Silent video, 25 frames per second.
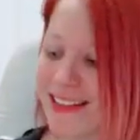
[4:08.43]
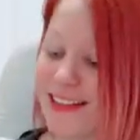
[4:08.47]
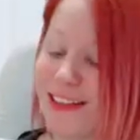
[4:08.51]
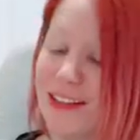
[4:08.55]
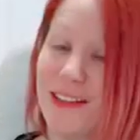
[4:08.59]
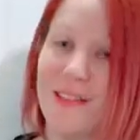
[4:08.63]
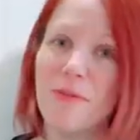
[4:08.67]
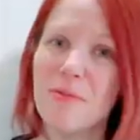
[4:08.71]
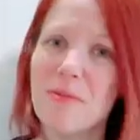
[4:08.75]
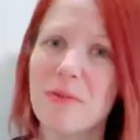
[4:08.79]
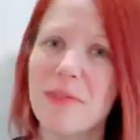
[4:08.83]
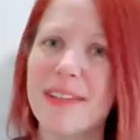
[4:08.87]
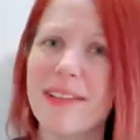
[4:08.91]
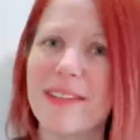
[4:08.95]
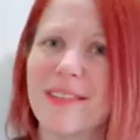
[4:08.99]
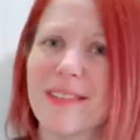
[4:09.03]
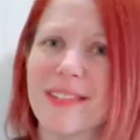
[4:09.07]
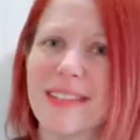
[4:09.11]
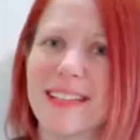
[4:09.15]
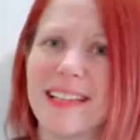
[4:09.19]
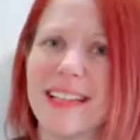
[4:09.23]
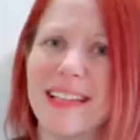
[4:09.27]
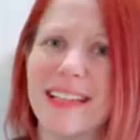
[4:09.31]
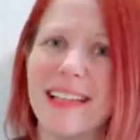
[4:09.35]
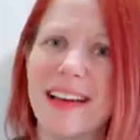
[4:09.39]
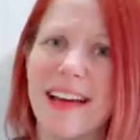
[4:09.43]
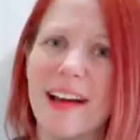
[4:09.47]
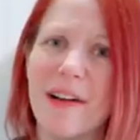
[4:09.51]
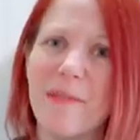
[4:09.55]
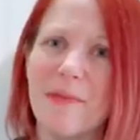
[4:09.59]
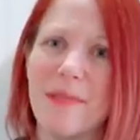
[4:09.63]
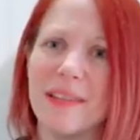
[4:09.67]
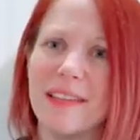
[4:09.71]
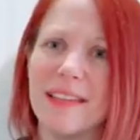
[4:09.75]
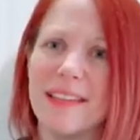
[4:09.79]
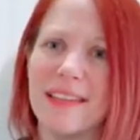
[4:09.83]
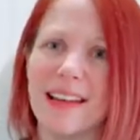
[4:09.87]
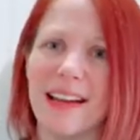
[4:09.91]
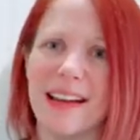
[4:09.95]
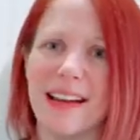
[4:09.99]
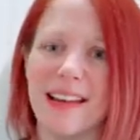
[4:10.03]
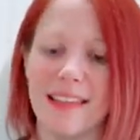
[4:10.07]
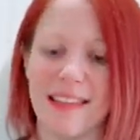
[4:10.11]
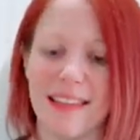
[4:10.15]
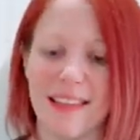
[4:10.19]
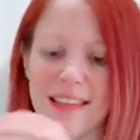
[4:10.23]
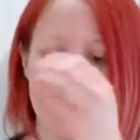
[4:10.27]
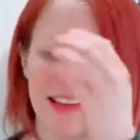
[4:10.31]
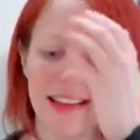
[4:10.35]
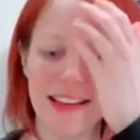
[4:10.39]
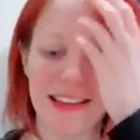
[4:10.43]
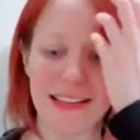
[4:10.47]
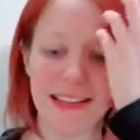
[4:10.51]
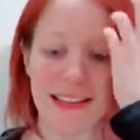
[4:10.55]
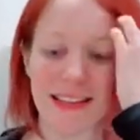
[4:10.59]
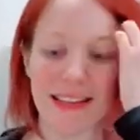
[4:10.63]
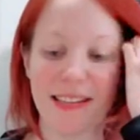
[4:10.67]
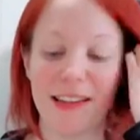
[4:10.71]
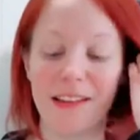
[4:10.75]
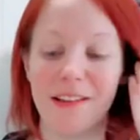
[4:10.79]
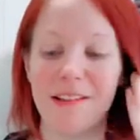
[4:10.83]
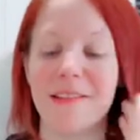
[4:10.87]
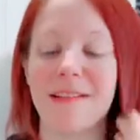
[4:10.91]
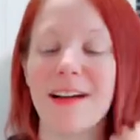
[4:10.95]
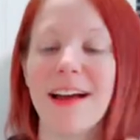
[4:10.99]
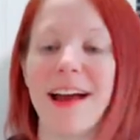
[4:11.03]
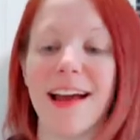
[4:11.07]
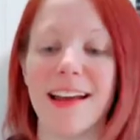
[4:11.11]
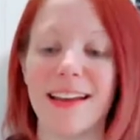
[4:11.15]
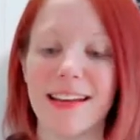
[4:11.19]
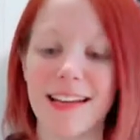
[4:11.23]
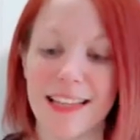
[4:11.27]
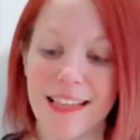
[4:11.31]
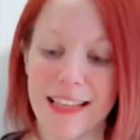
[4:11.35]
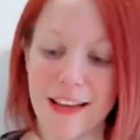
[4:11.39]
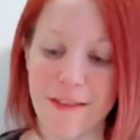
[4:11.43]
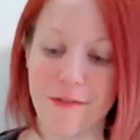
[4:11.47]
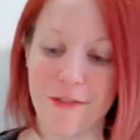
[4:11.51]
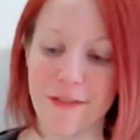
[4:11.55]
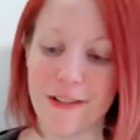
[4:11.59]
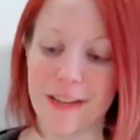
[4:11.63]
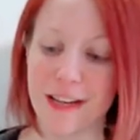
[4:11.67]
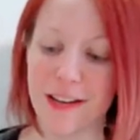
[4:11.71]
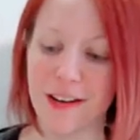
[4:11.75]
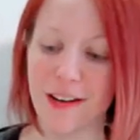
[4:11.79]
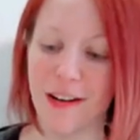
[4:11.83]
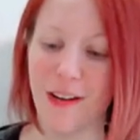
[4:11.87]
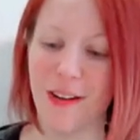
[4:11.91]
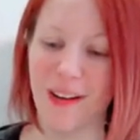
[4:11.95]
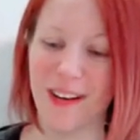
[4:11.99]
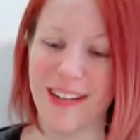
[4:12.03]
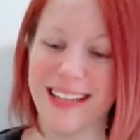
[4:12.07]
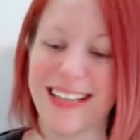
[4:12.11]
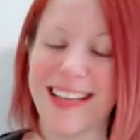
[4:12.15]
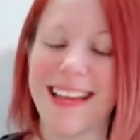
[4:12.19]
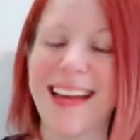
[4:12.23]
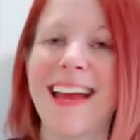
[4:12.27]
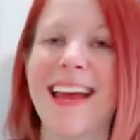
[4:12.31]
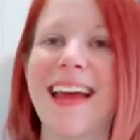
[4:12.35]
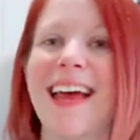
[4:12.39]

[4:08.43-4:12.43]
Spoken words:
You normally don't see that with these kind of things, so I had to get that for $10.